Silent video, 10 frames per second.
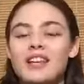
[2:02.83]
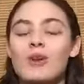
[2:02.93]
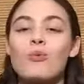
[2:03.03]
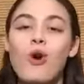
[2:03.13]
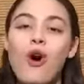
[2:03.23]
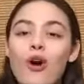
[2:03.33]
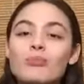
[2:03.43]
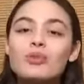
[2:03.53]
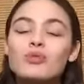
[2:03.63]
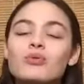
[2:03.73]
and we're all
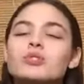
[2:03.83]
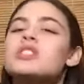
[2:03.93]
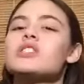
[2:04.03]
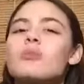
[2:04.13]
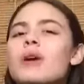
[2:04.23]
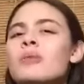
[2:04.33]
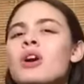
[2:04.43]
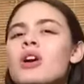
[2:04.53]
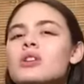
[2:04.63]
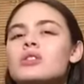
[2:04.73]
beautiful just the way we
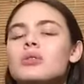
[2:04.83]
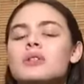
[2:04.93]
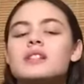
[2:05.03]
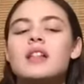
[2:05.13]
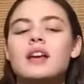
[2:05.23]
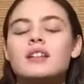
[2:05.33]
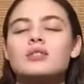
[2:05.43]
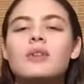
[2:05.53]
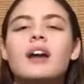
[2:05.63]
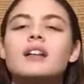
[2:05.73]
are so it's like
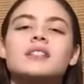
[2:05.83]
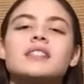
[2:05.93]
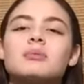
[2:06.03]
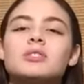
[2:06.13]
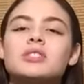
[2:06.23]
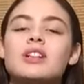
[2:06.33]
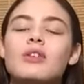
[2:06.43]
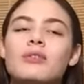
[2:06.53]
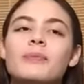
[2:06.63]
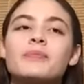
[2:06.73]
you got to accept
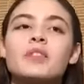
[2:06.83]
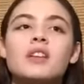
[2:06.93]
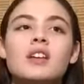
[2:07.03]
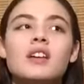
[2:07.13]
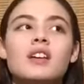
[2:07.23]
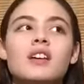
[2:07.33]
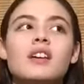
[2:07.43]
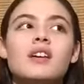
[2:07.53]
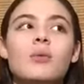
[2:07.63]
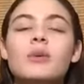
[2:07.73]
yourself
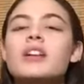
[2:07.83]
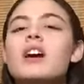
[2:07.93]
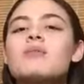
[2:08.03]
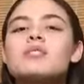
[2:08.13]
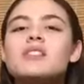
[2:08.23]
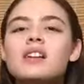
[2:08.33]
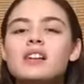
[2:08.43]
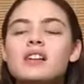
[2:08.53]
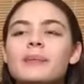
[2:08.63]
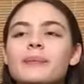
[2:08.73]
when it comes
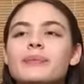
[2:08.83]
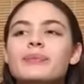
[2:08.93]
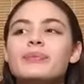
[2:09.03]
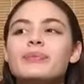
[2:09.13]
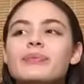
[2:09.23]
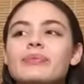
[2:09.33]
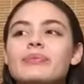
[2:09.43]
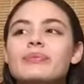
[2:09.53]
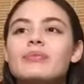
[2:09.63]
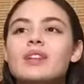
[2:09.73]
to
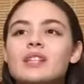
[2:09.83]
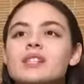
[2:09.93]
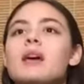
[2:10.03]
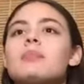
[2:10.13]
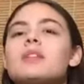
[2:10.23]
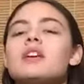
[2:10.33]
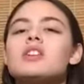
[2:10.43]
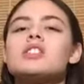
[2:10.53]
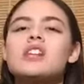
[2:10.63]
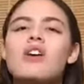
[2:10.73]
accepting
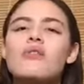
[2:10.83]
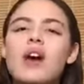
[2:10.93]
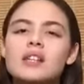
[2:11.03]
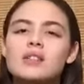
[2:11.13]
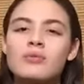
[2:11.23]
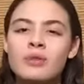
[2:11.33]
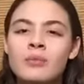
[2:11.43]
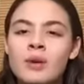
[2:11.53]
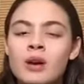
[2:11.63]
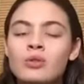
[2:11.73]
yourself as a
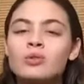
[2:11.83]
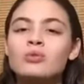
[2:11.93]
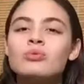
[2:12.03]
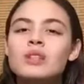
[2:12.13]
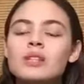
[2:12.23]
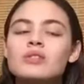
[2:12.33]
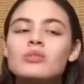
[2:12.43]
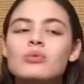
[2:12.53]
female, you need to